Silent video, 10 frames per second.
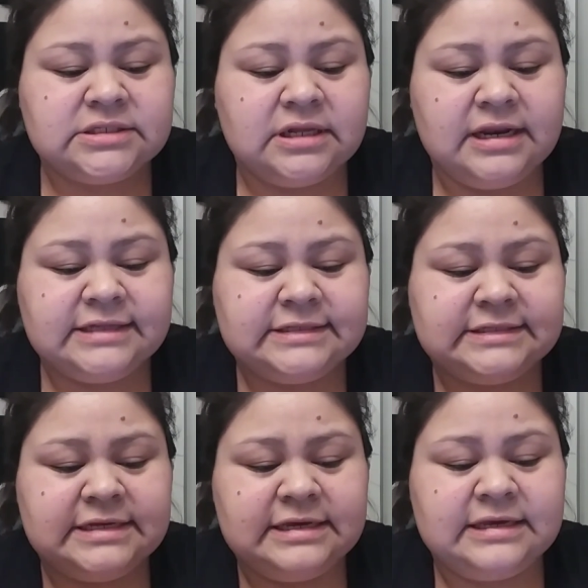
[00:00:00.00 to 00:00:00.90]
So let's
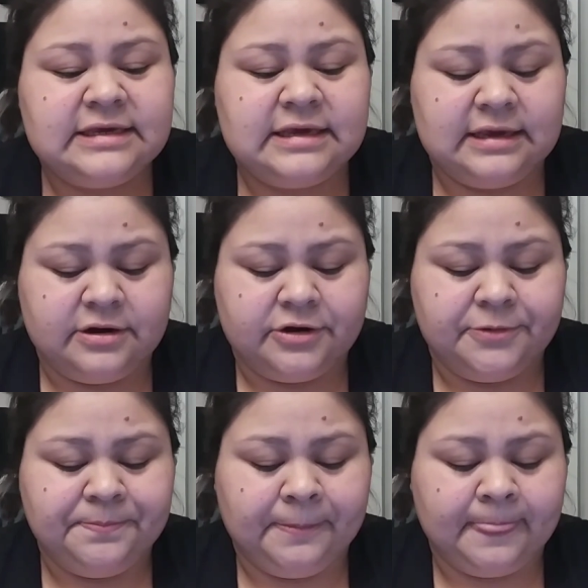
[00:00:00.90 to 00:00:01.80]
see
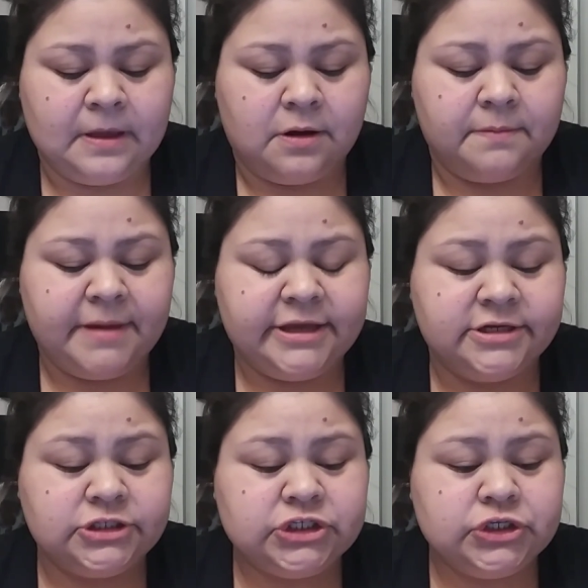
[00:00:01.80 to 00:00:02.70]
here on my
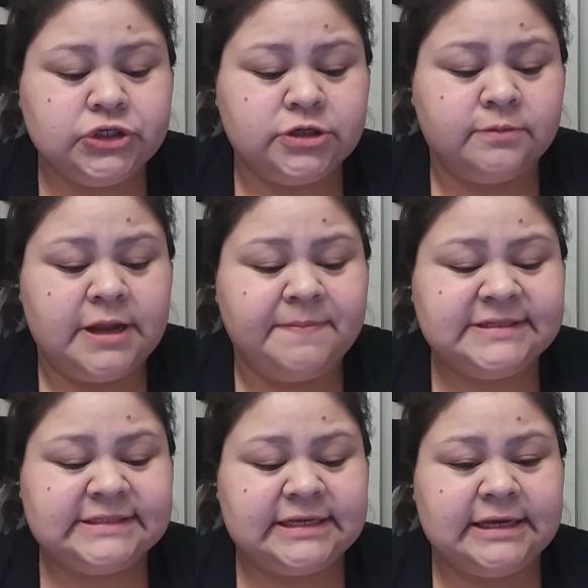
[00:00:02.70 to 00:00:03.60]
YouTube. Let
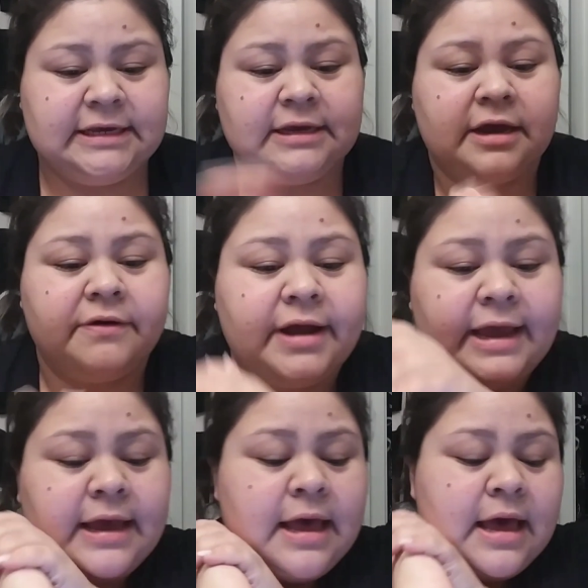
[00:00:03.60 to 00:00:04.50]
me see.
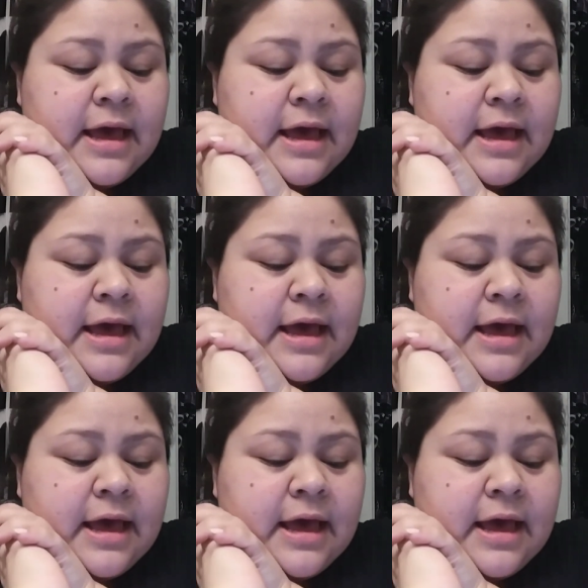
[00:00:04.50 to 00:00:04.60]
Alright.